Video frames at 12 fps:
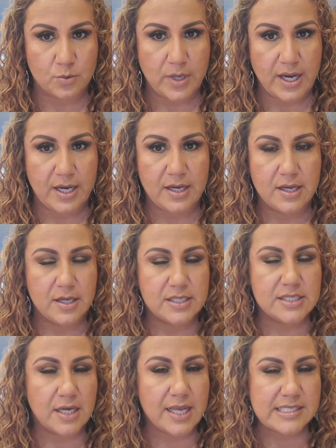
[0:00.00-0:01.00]
Okay,
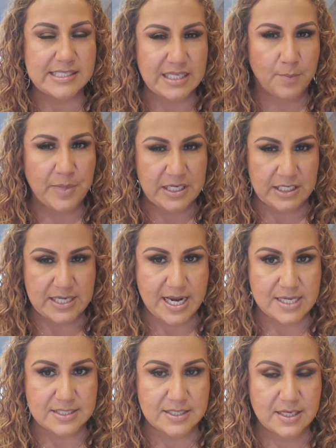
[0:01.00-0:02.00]
did I skip any
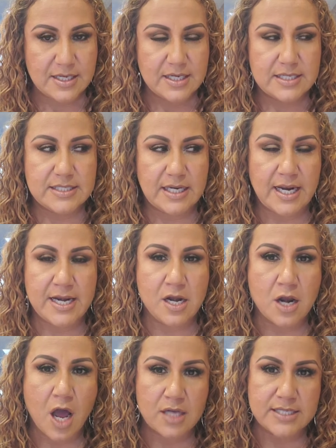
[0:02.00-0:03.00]
days? Did I
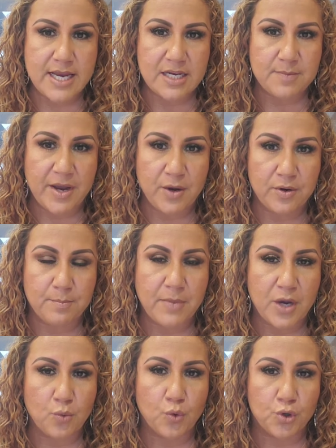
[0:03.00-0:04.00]
not take
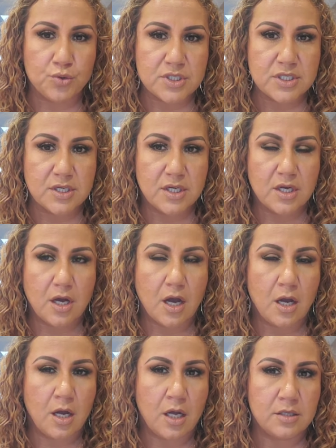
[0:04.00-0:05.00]
my root
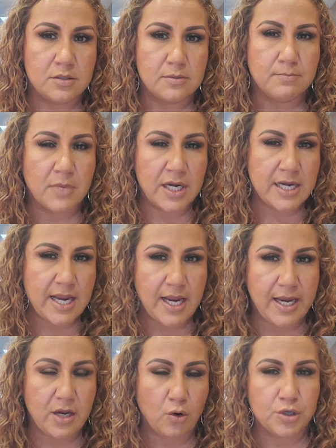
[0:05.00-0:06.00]
on
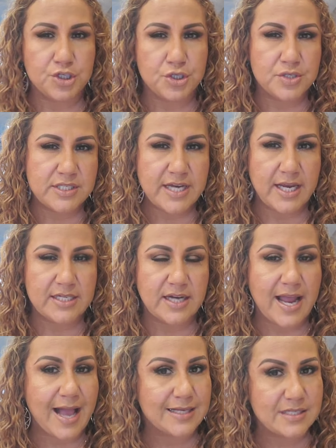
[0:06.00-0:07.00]
Monday or Tuesday? Did I
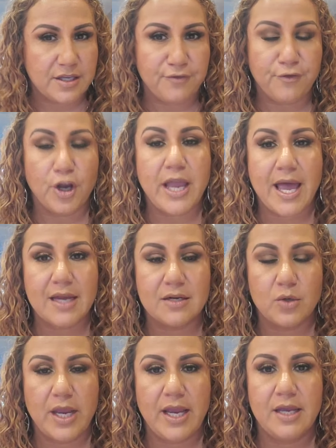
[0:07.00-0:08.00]
accidentally forget?
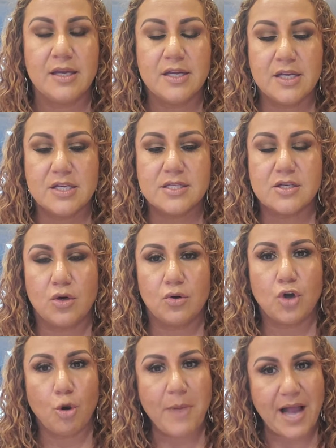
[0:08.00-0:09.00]
Okay, so
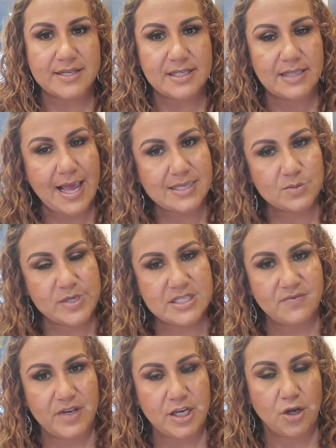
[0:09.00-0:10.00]
go back to last
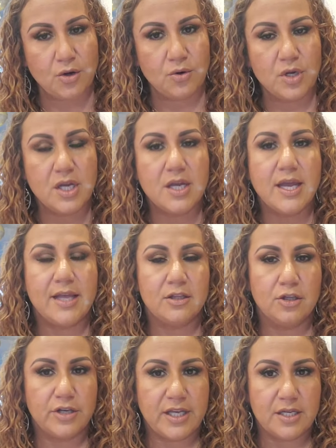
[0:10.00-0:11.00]
week's video
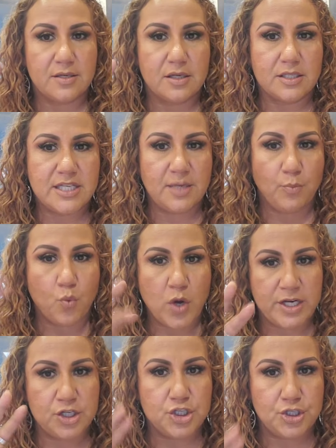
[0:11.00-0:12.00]
and look at tip
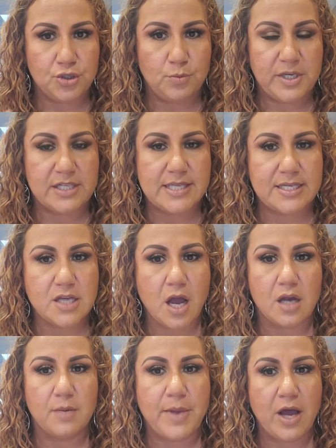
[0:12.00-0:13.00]
1 and 2, because I
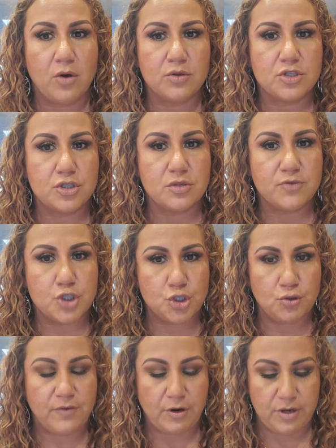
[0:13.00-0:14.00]
talk about
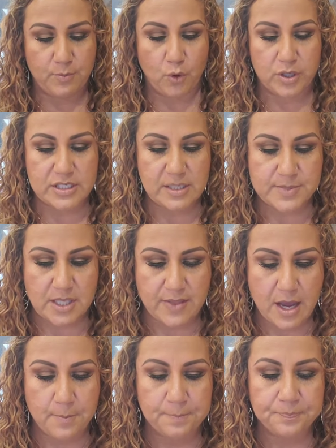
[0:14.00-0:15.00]
2 very important tips on that.